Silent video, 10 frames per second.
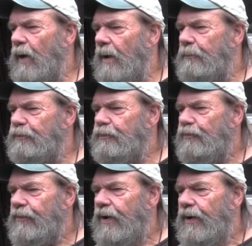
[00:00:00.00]
But
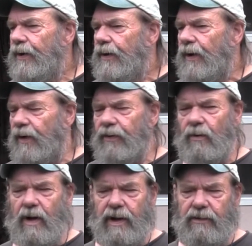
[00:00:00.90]

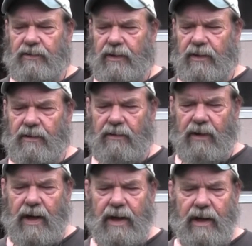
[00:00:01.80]
otherwise in
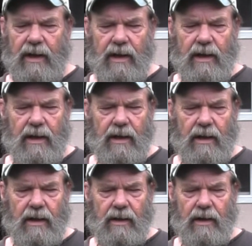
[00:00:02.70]
Hawaii
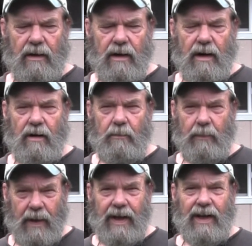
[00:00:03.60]
there are
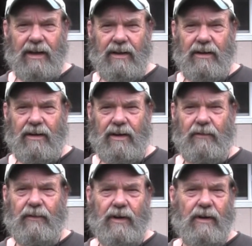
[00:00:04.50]
many
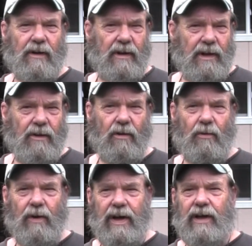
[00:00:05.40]
different
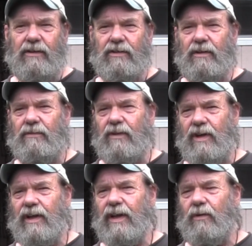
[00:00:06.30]
legal ways of
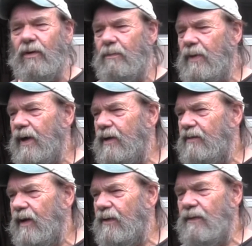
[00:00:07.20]
dealing with
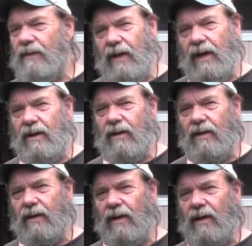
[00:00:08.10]
pigs. I think
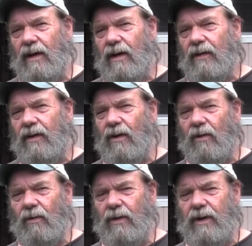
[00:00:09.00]
that the
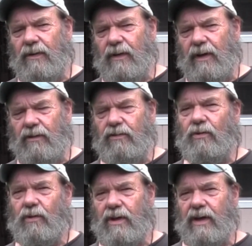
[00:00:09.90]
only things
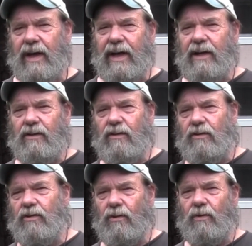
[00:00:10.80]
you can't
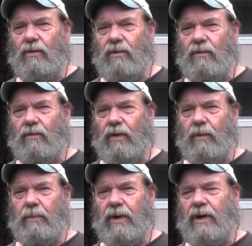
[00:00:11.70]
do with
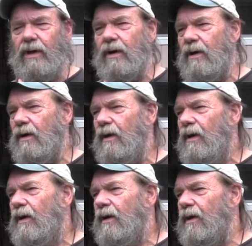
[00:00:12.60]
a pig here
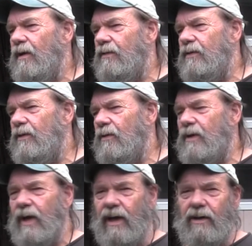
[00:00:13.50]
is you
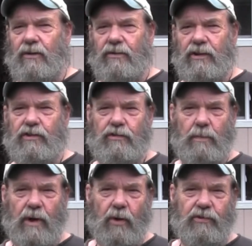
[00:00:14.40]
can't use
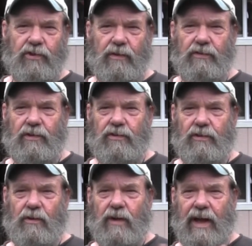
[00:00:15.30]
explosives, and
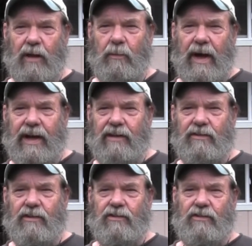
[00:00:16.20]
so
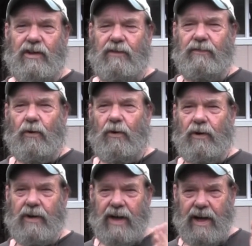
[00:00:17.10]
landmines and
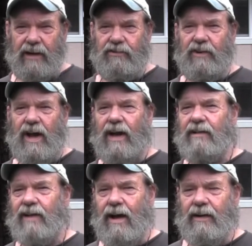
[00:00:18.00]
C4,
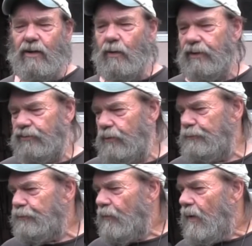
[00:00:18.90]
Caddyshack, out of the
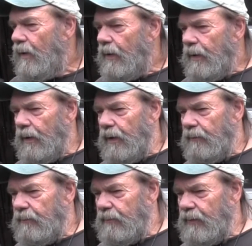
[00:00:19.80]
question,
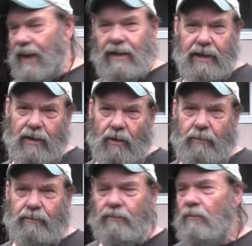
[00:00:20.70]
not legal.